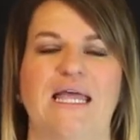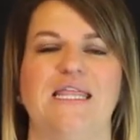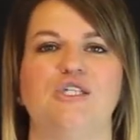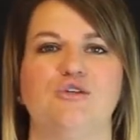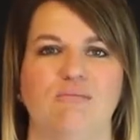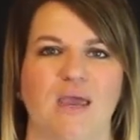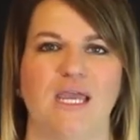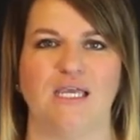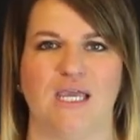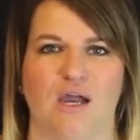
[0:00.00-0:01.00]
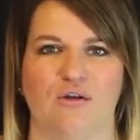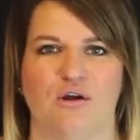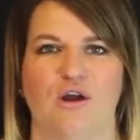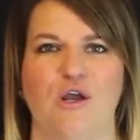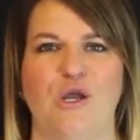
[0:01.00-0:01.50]
that you may
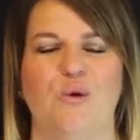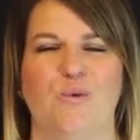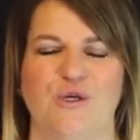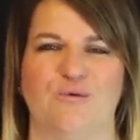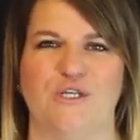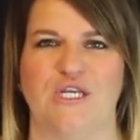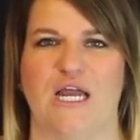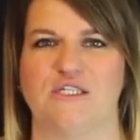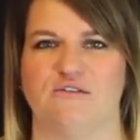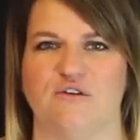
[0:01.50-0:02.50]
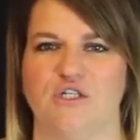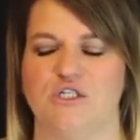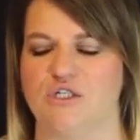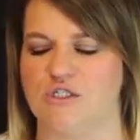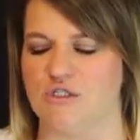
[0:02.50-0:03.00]
encounter when you're reaching out to
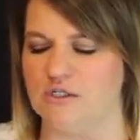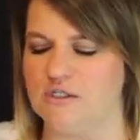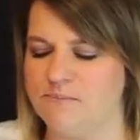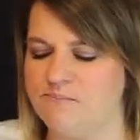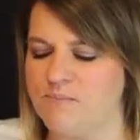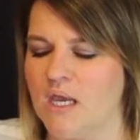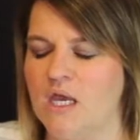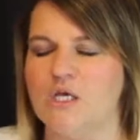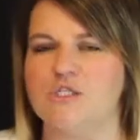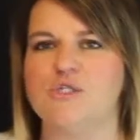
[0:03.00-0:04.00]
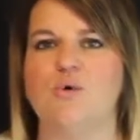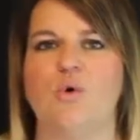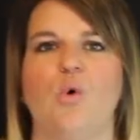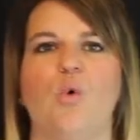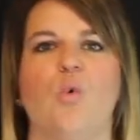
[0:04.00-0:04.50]
first-year students?
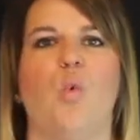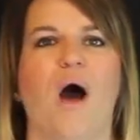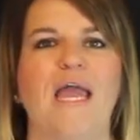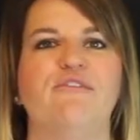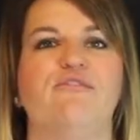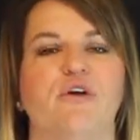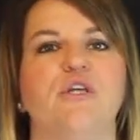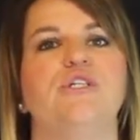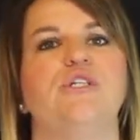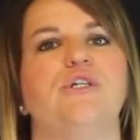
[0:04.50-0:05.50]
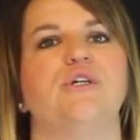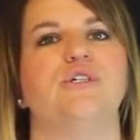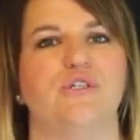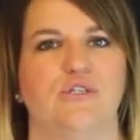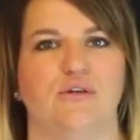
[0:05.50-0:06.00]
So why first-year
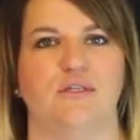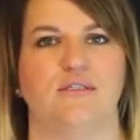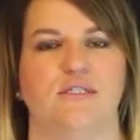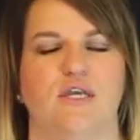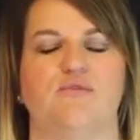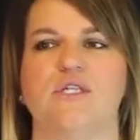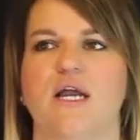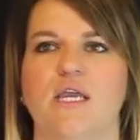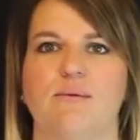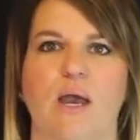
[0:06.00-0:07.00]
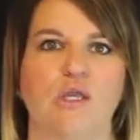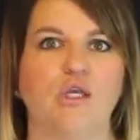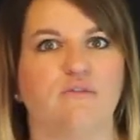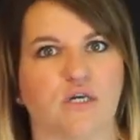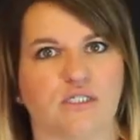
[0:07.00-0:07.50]
students? If we're talking about
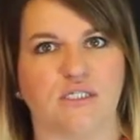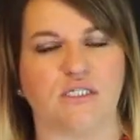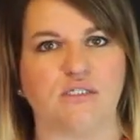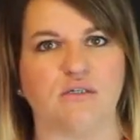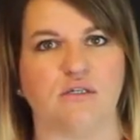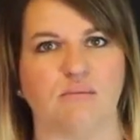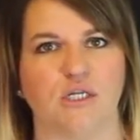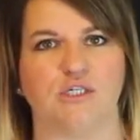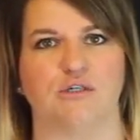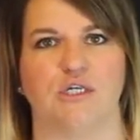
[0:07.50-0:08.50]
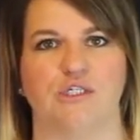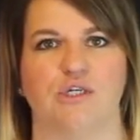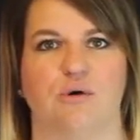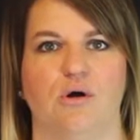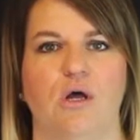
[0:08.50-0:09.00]
university student ministry in
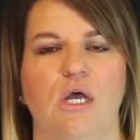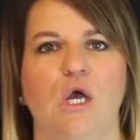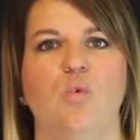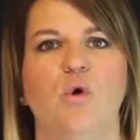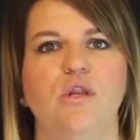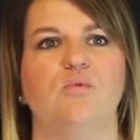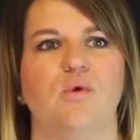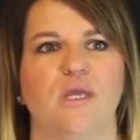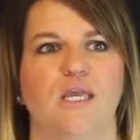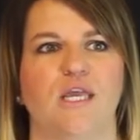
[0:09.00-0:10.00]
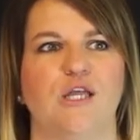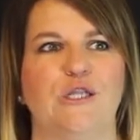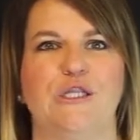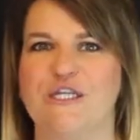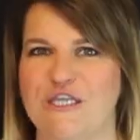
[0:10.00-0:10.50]
general, wouldn't we
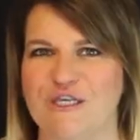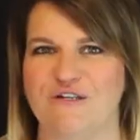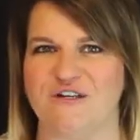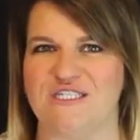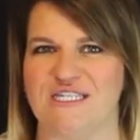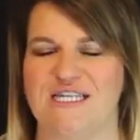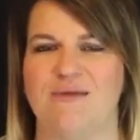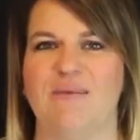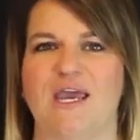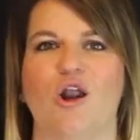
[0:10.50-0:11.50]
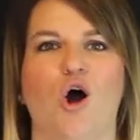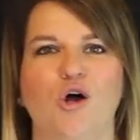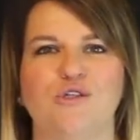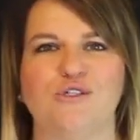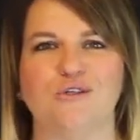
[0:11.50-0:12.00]
look at the university and say, man,
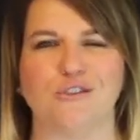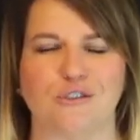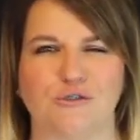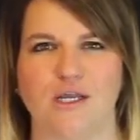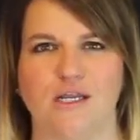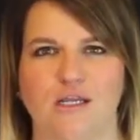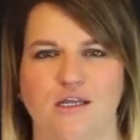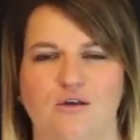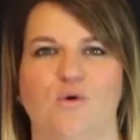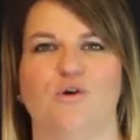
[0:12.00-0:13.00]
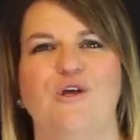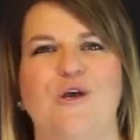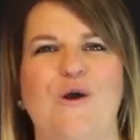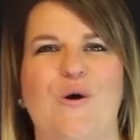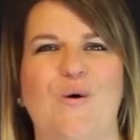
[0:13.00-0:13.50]
all students are created equal,
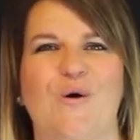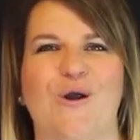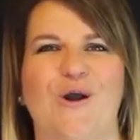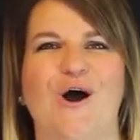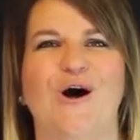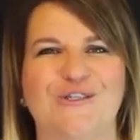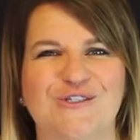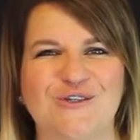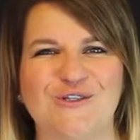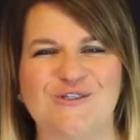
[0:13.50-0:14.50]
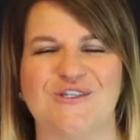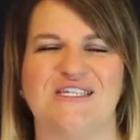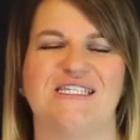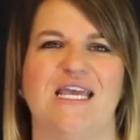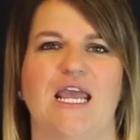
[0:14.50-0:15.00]
or all students are the
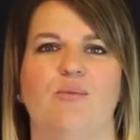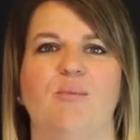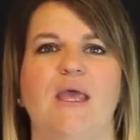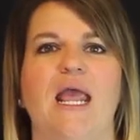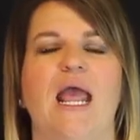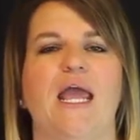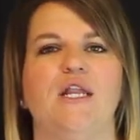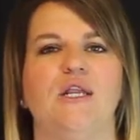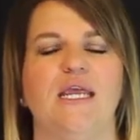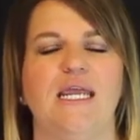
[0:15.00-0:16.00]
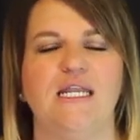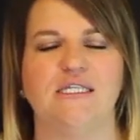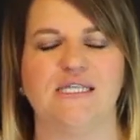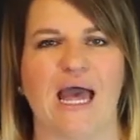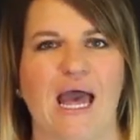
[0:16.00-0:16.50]
same? And it
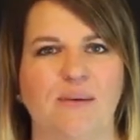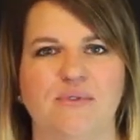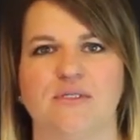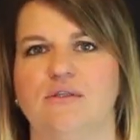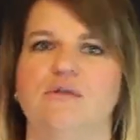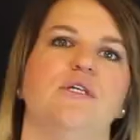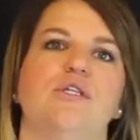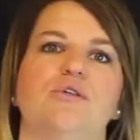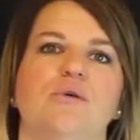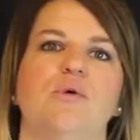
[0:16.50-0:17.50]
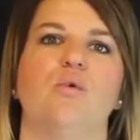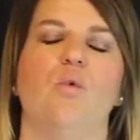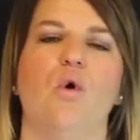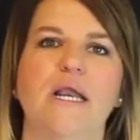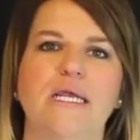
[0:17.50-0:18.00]
is absolutely true. We're
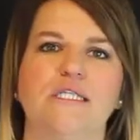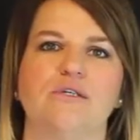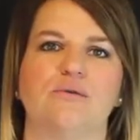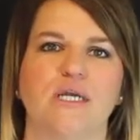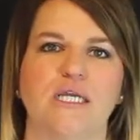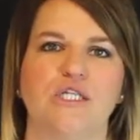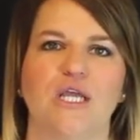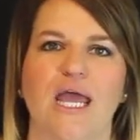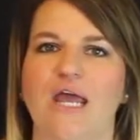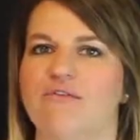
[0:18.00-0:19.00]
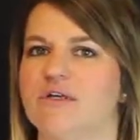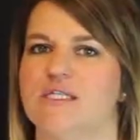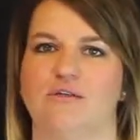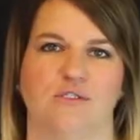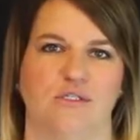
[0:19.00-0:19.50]
wanting to reach every
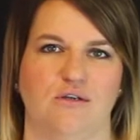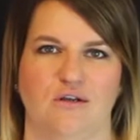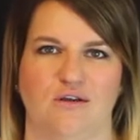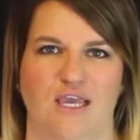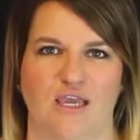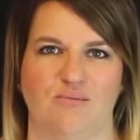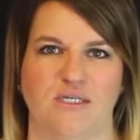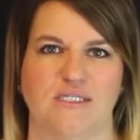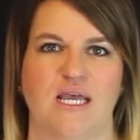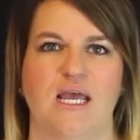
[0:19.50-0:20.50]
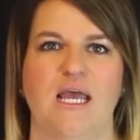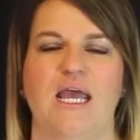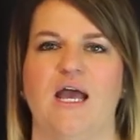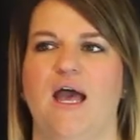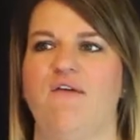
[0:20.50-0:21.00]
single student on campus.
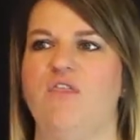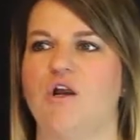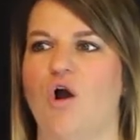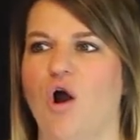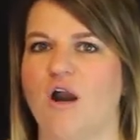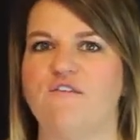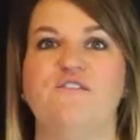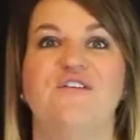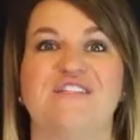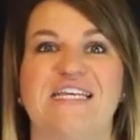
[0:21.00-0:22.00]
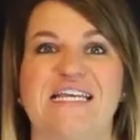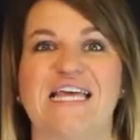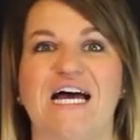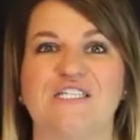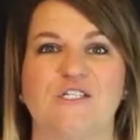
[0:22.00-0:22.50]
If there are
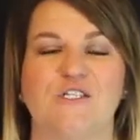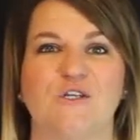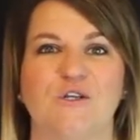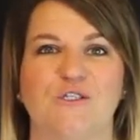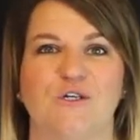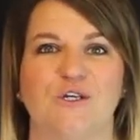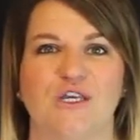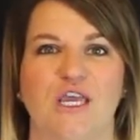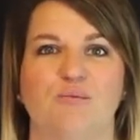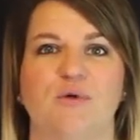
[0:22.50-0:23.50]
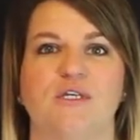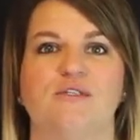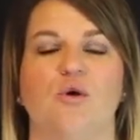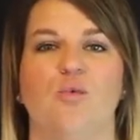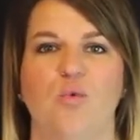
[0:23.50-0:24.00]
15,000 students on your
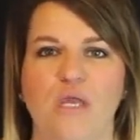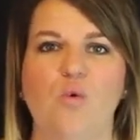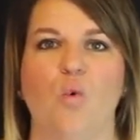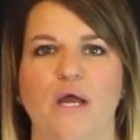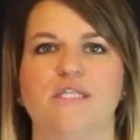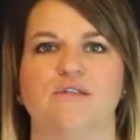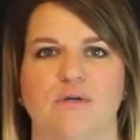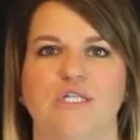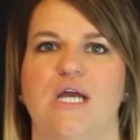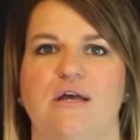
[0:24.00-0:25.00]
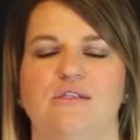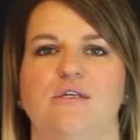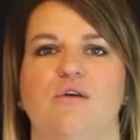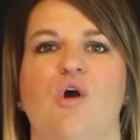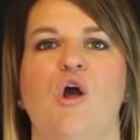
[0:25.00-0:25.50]
campus, we want to reach out
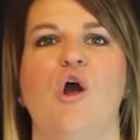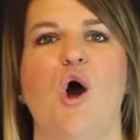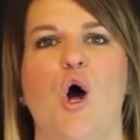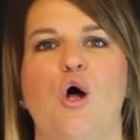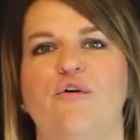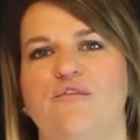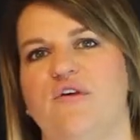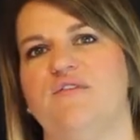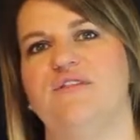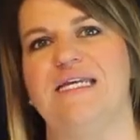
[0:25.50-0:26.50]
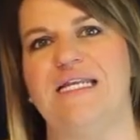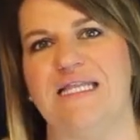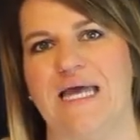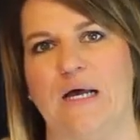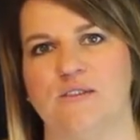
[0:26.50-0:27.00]
to all
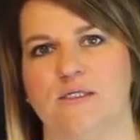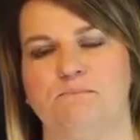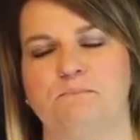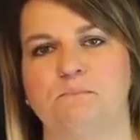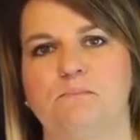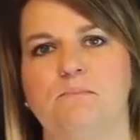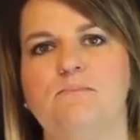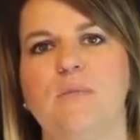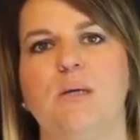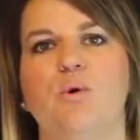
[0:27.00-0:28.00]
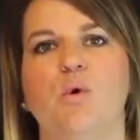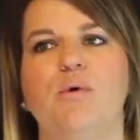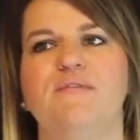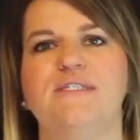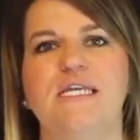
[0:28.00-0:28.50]
15,000. But what
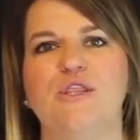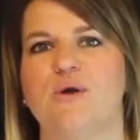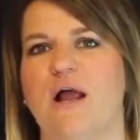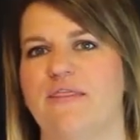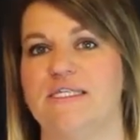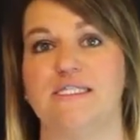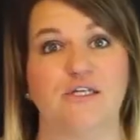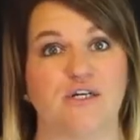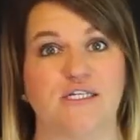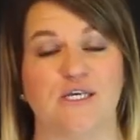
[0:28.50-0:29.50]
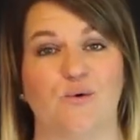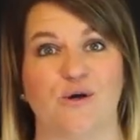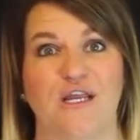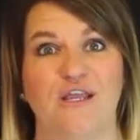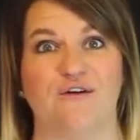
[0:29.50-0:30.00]
we've seen throughout this series that we're in